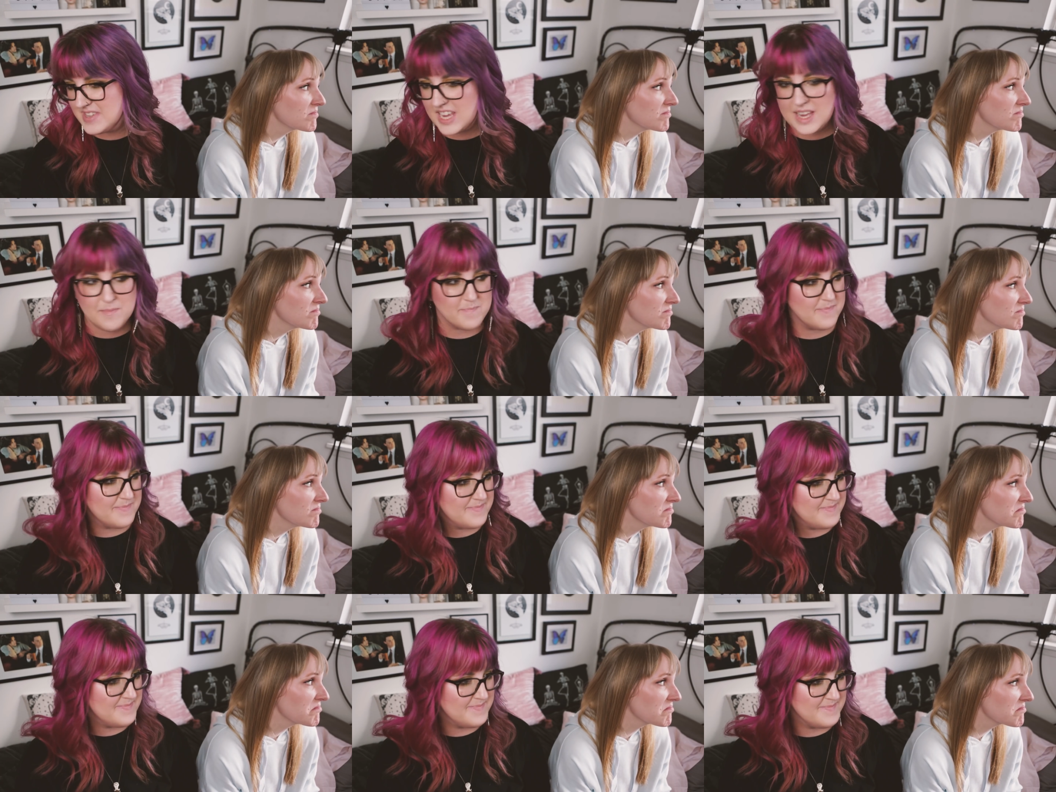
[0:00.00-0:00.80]
Speaker 1: Same.
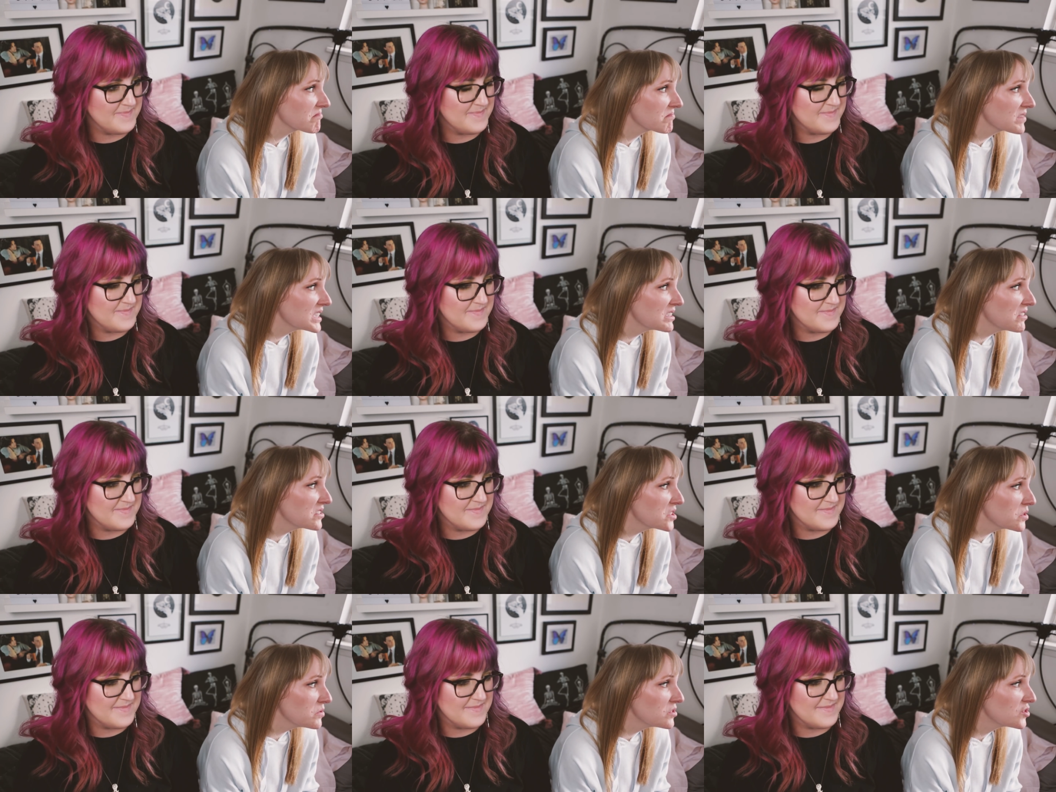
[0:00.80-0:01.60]
And
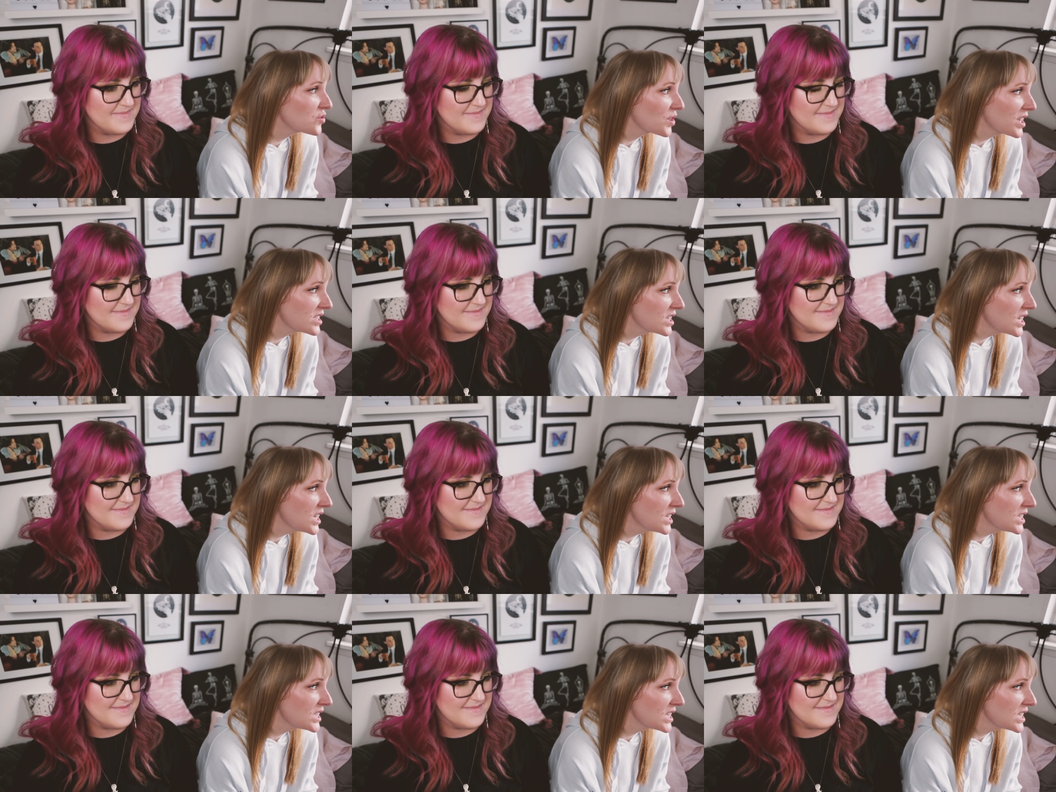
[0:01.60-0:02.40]
also,
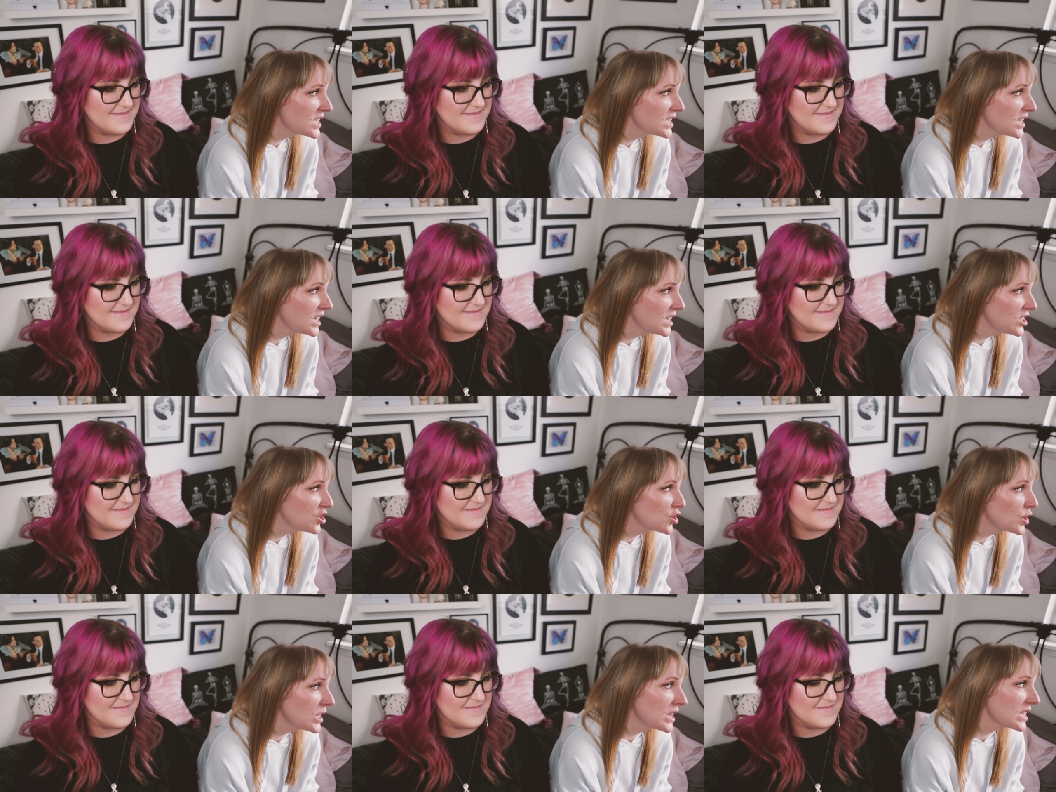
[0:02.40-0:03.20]
dresses
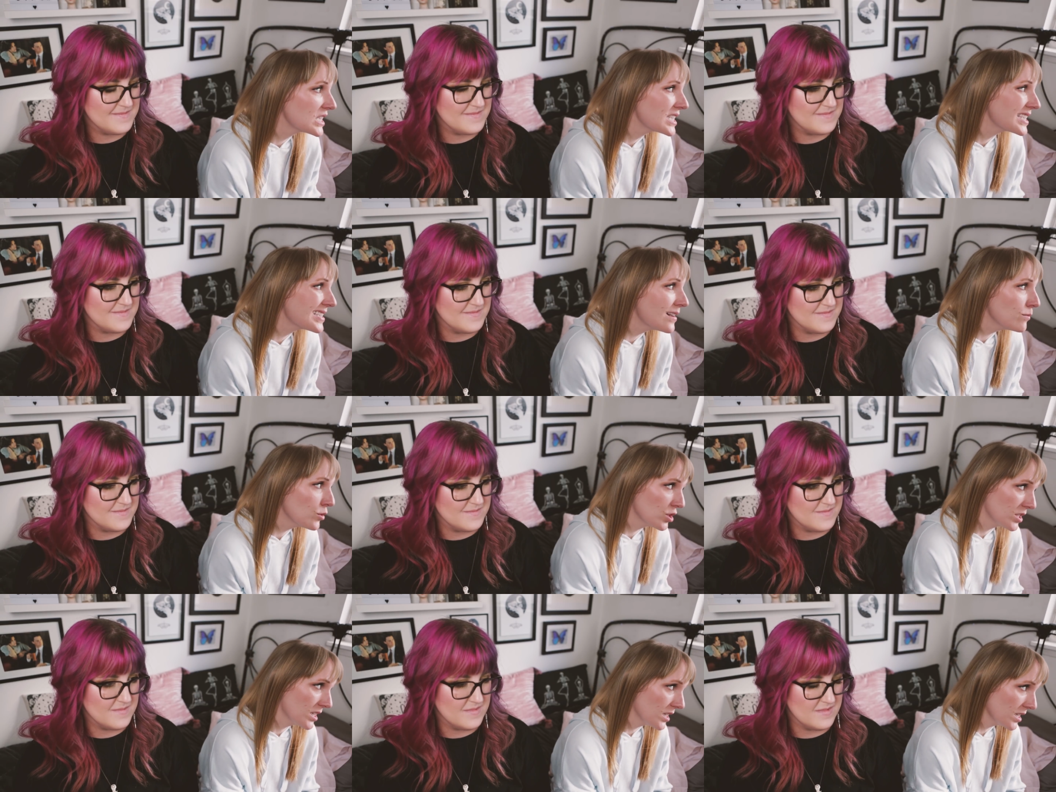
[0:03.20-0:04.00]
during the
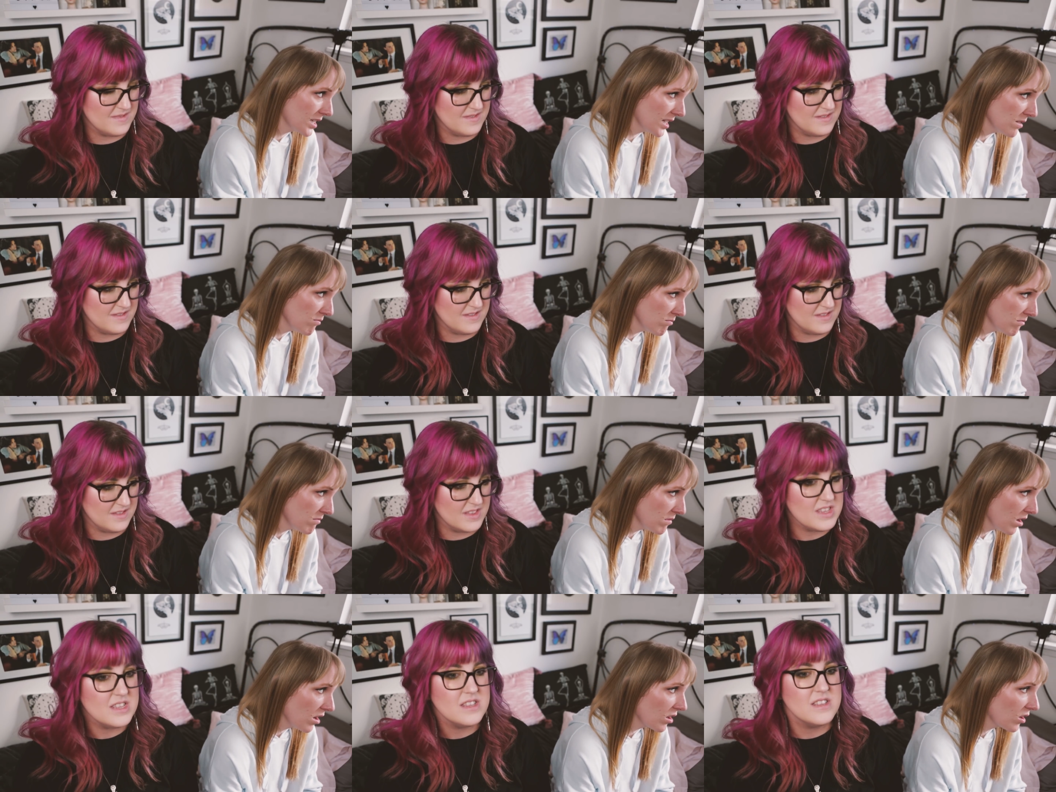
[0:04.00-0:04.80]
summertime
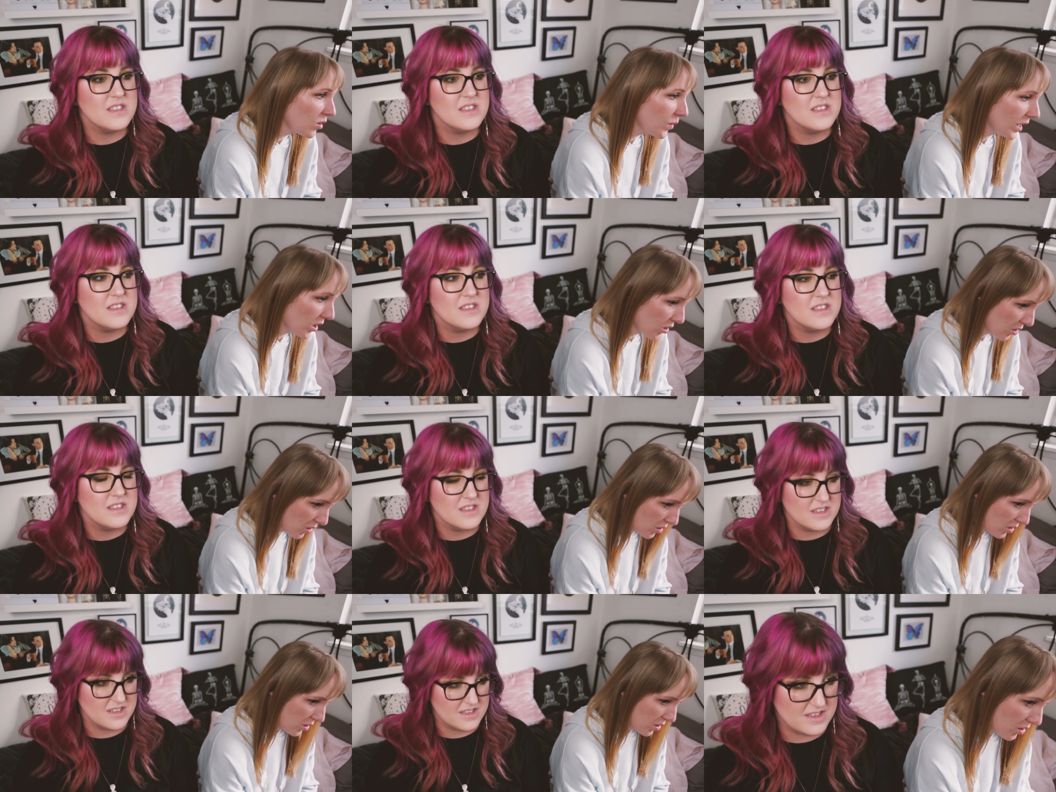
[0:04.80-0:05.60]
are quicker.
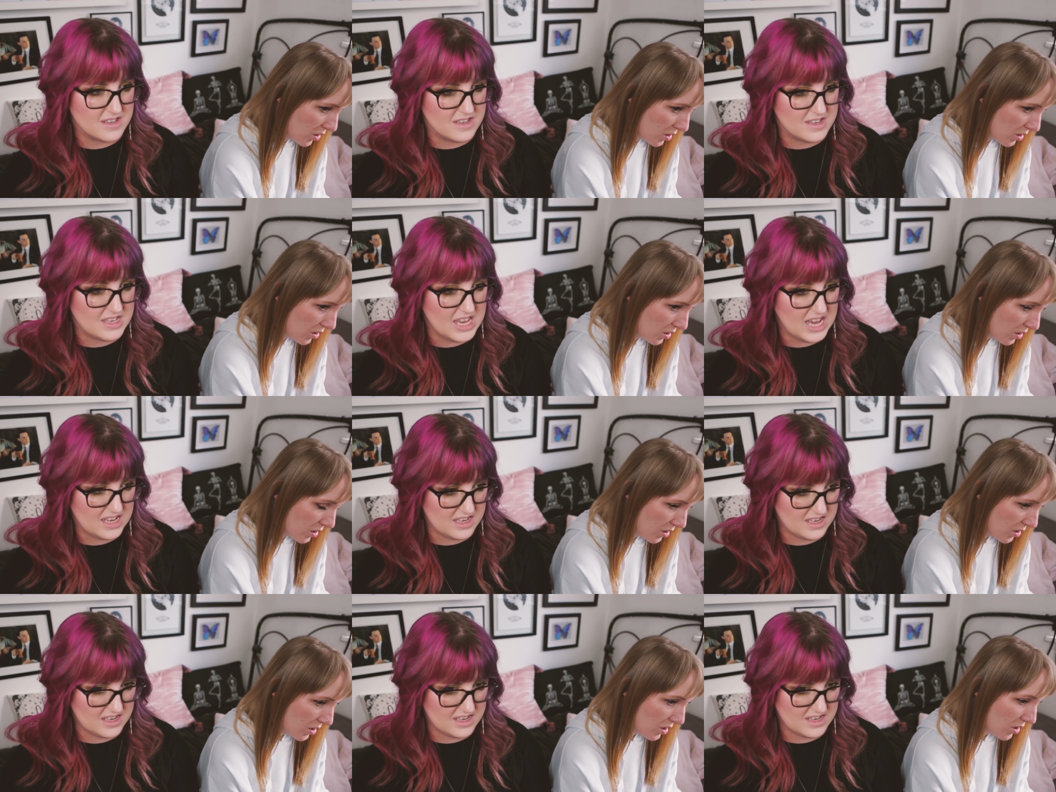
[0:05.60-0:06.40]

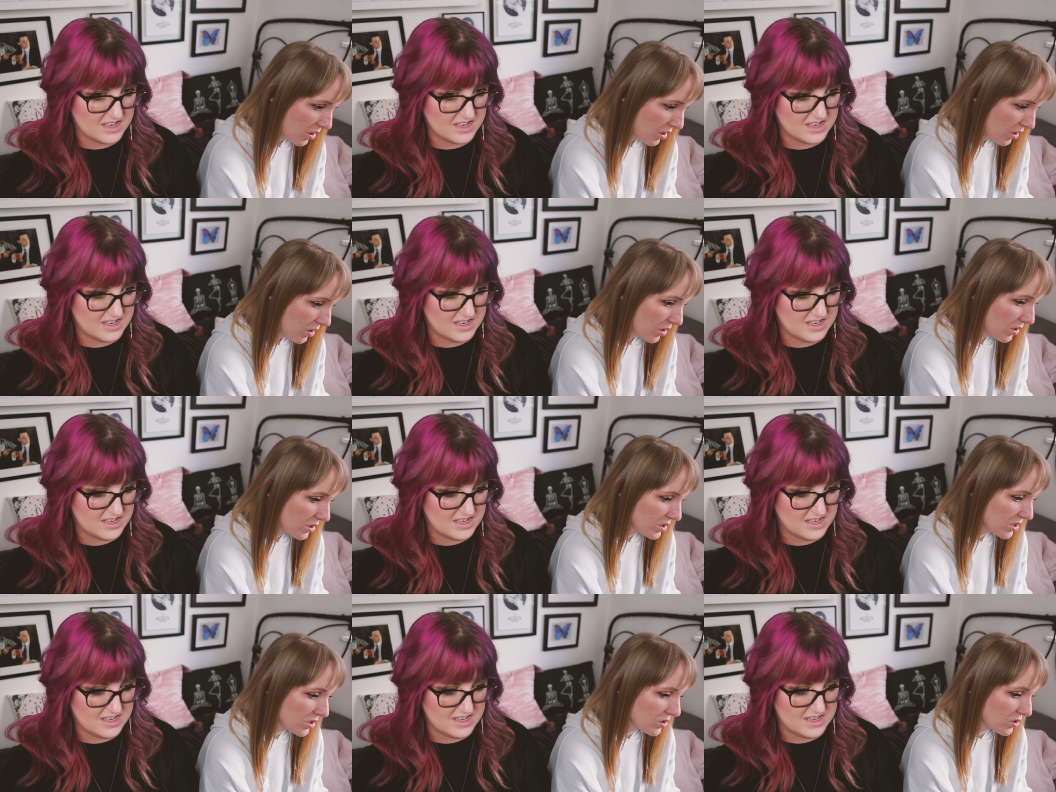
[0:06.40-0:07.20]
Yes.
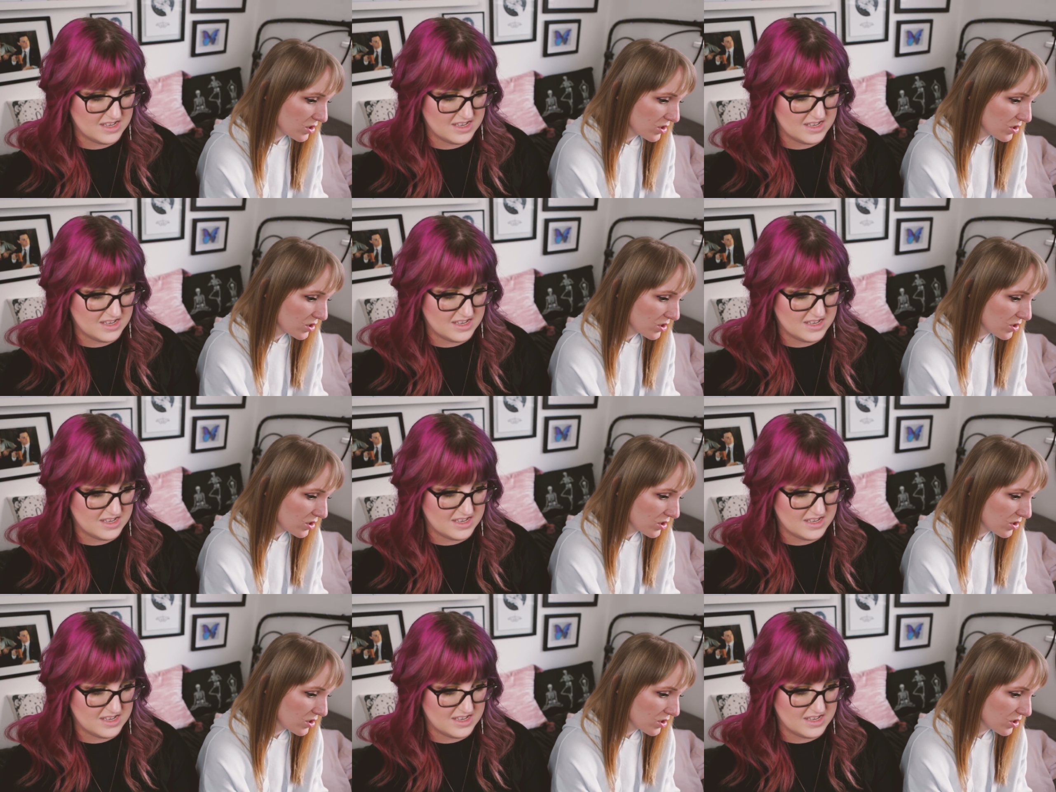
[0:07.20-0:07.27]
Because it's